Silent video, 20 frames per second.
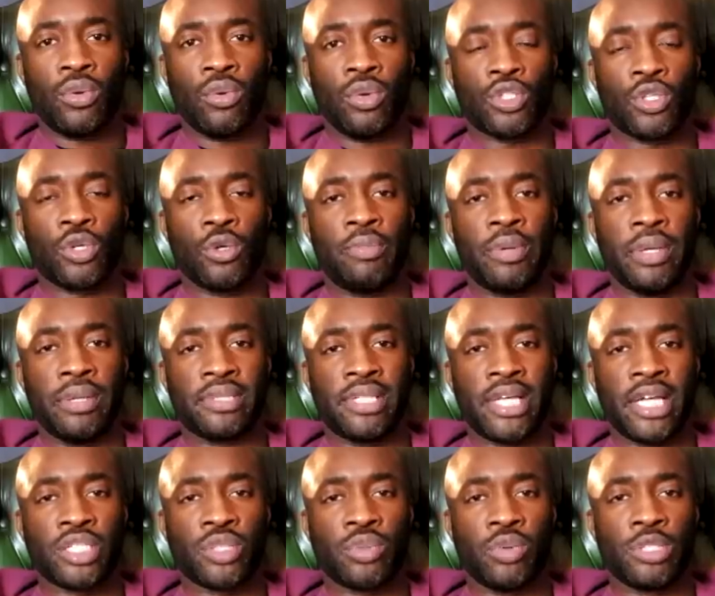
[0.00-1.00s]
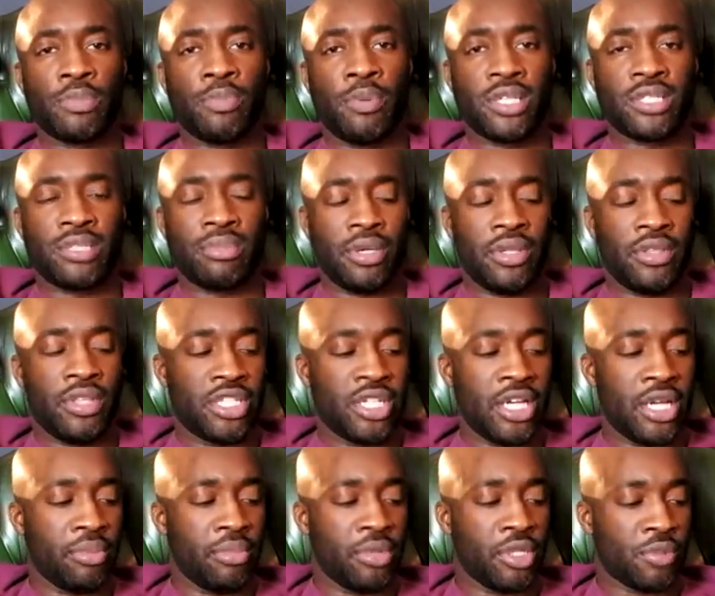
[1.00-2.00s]
What's good, peeps? Thanks always passing by the
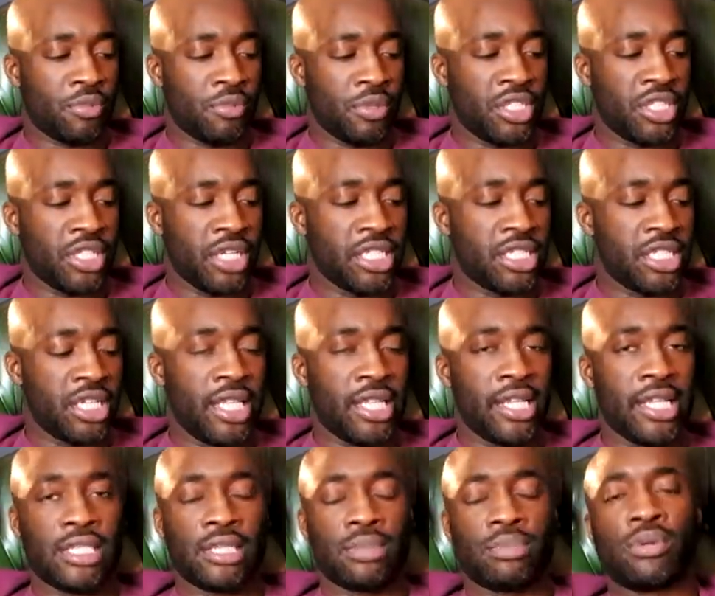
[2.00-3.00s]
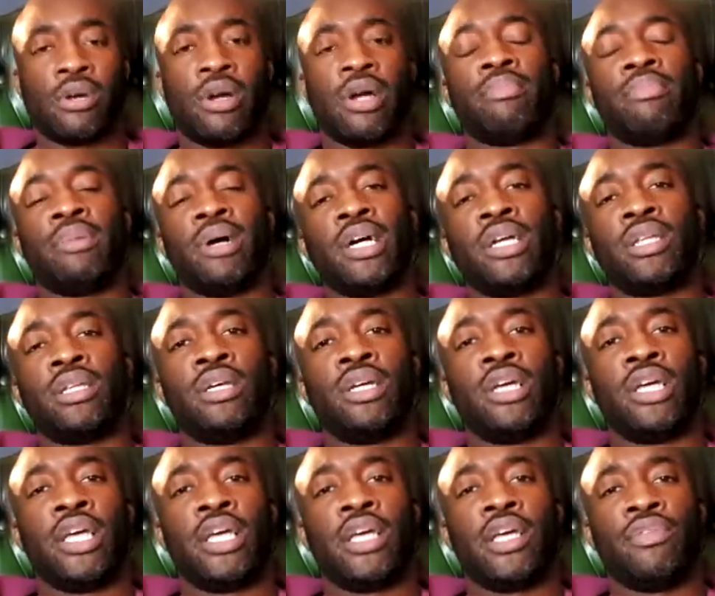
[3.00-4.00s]
channel. Much appreciated. Hit that subscribe button.
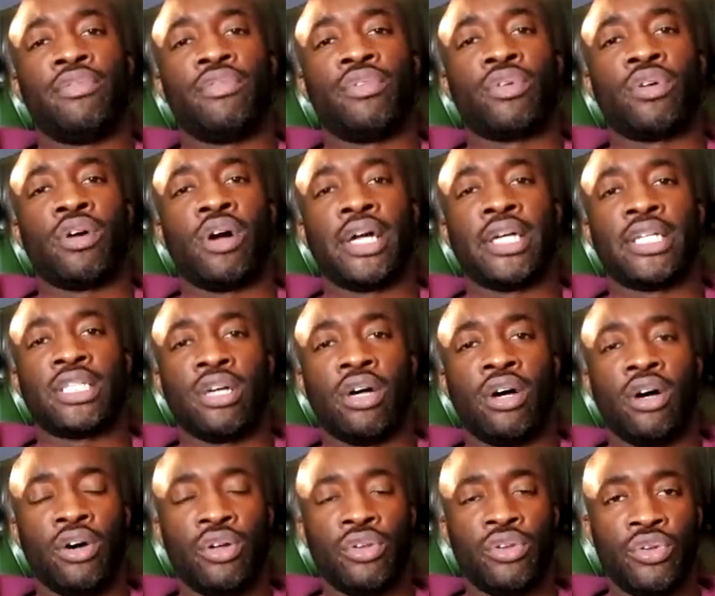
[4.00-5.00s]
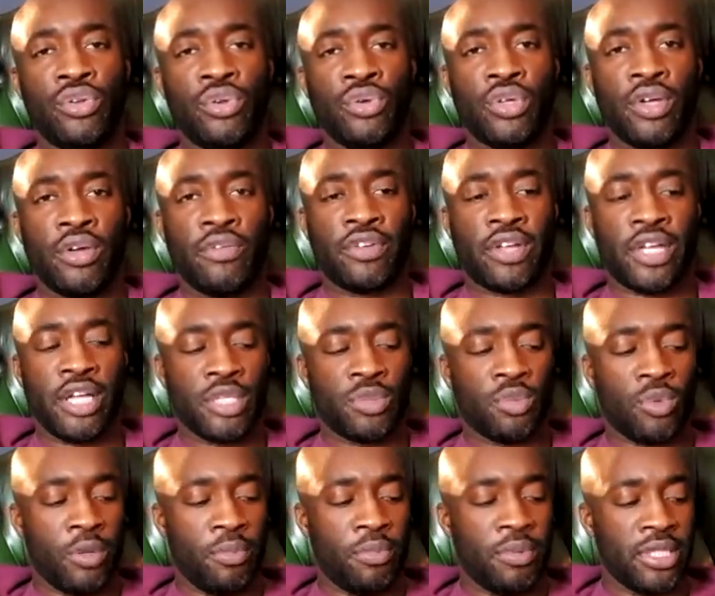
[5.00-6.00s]
If you guys are new, don't forget as
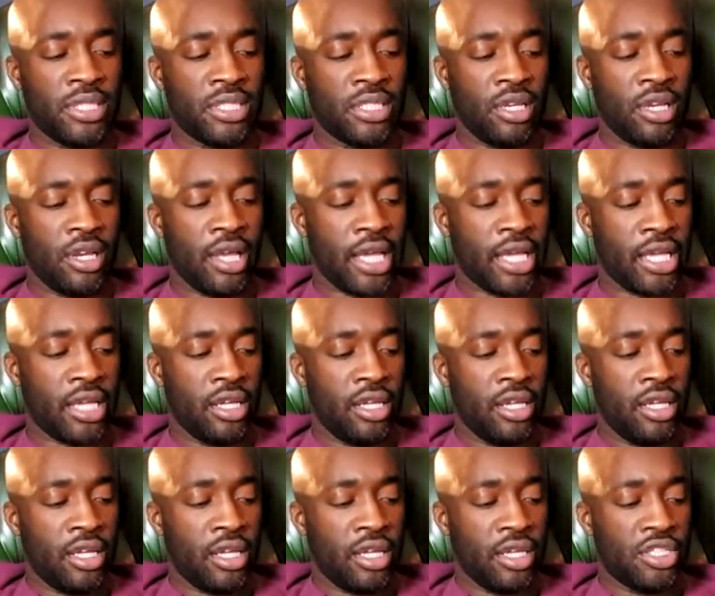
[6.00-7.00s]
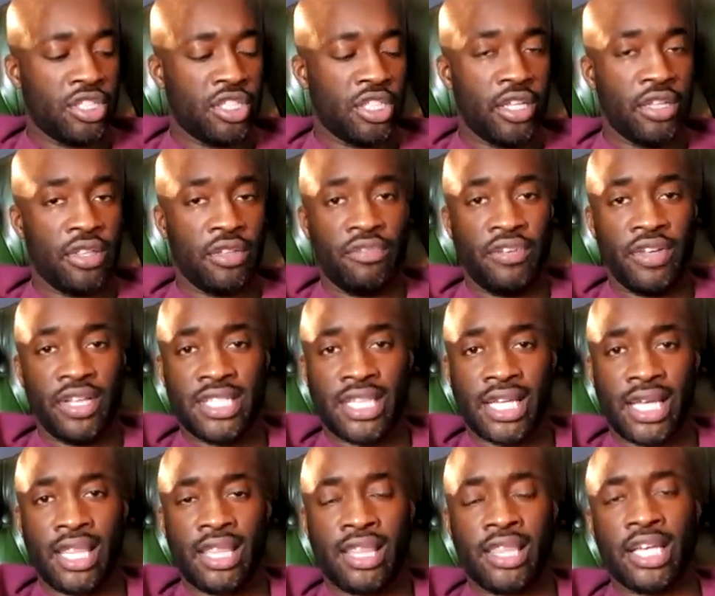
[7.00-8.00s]
well, please to like and share the vids.
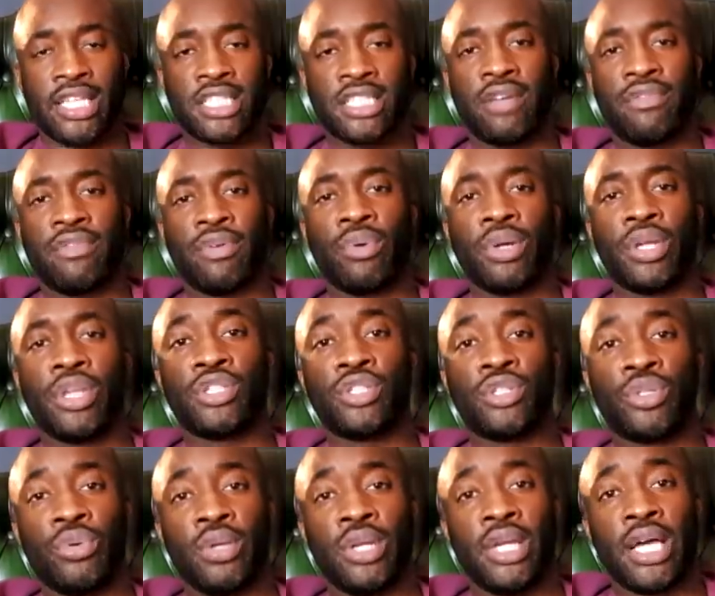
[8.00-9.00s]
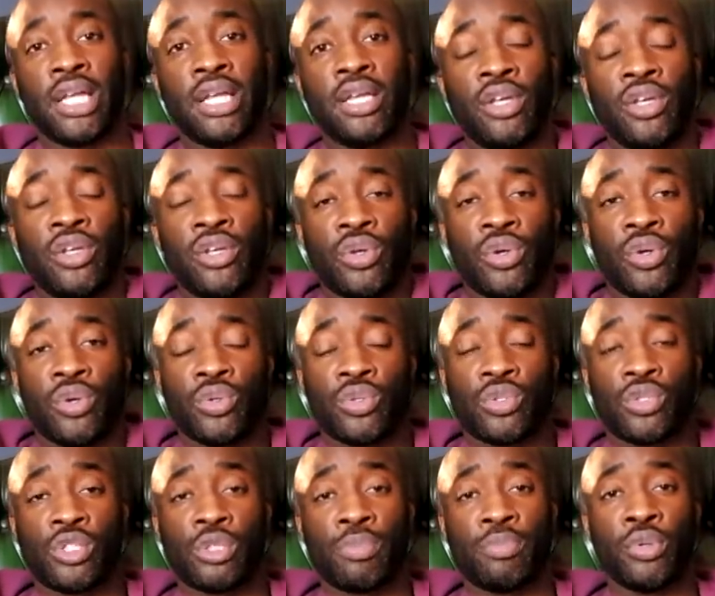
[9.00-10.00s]
Again, thanks to everyone that's doing that. You can
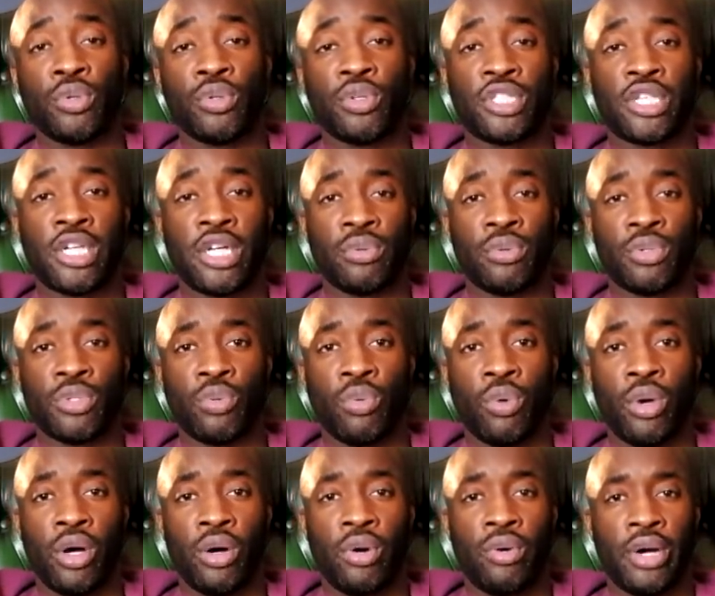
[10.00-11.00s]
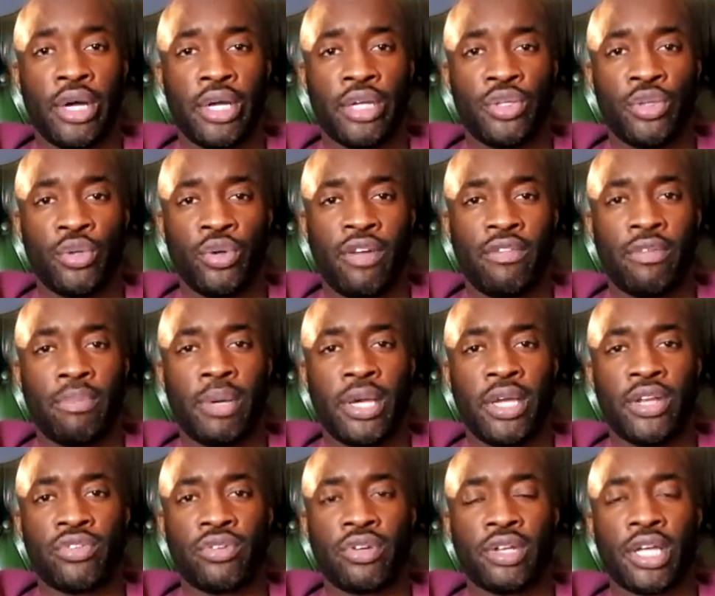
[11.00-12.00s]
also support the channel as well. I do have a
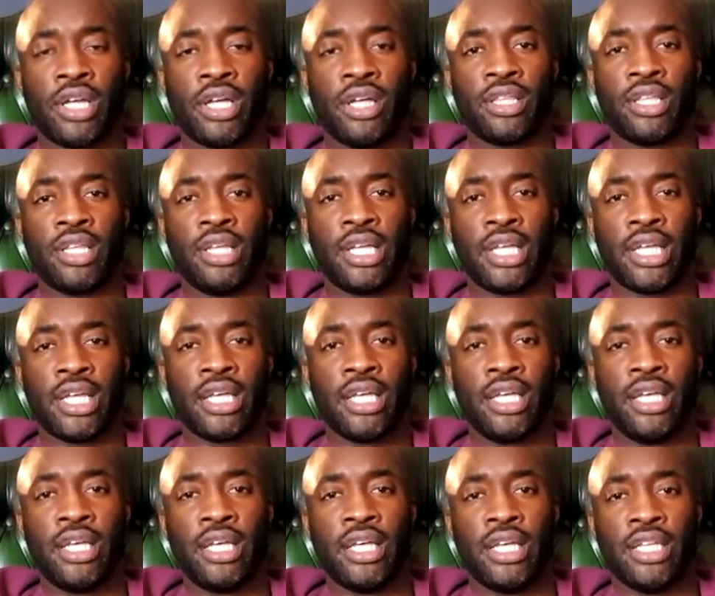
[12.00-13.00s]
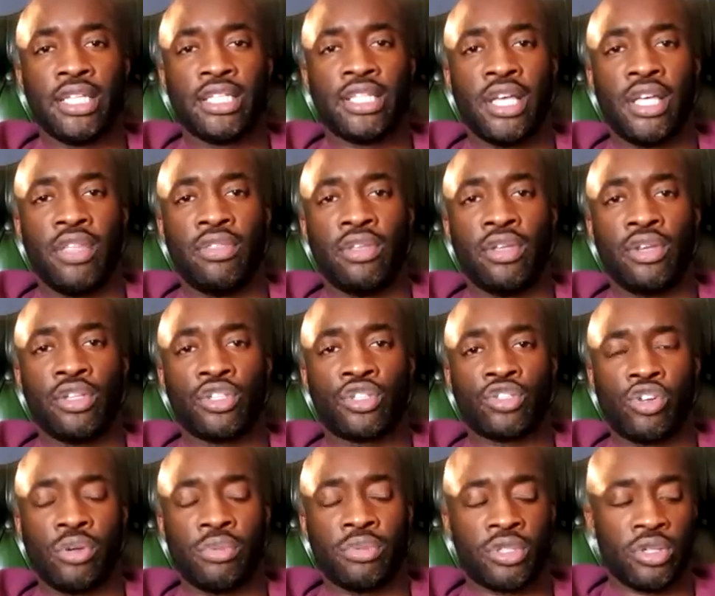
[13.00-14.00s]
Patreon account. The link is in the
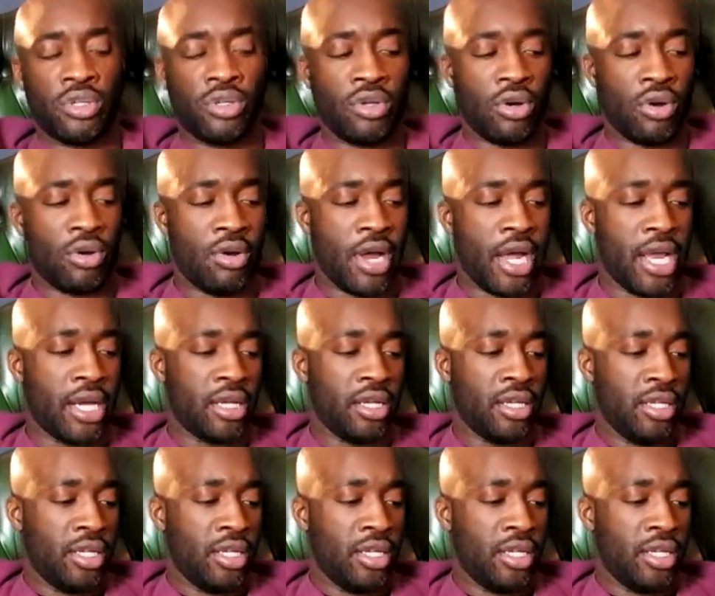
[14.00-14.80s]
description. All right.